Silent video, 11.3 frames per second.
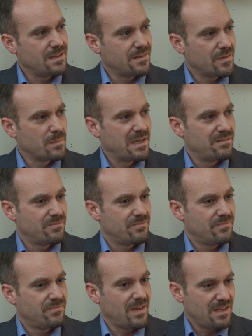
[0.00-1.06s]
it's my
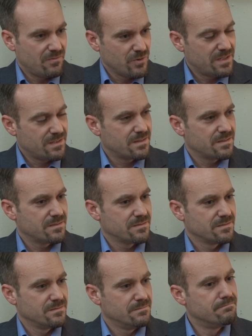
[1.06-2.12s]
favorite
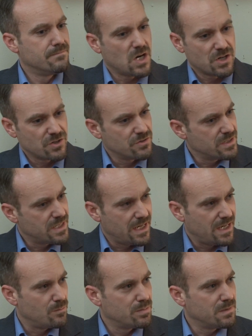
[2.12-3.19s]
modern
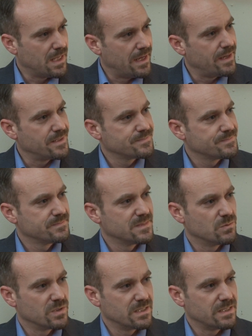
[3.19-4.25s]
day play.
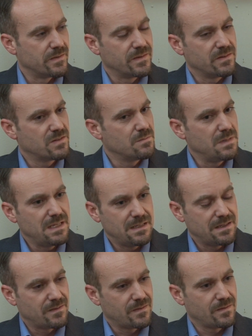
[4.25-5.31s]
It really is. To me,
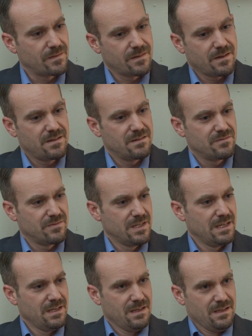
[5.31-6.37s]
it's kind of
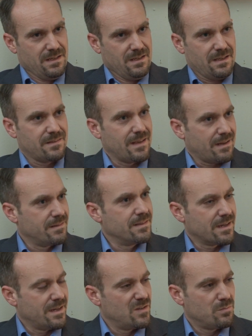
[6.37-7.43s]
exactly the
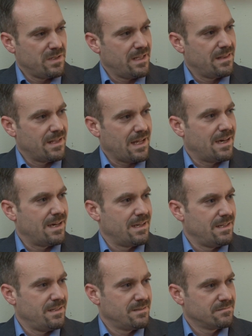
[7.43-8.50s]
kind of play that
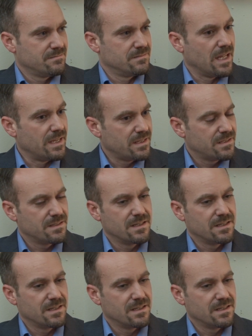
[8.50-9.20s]
I like.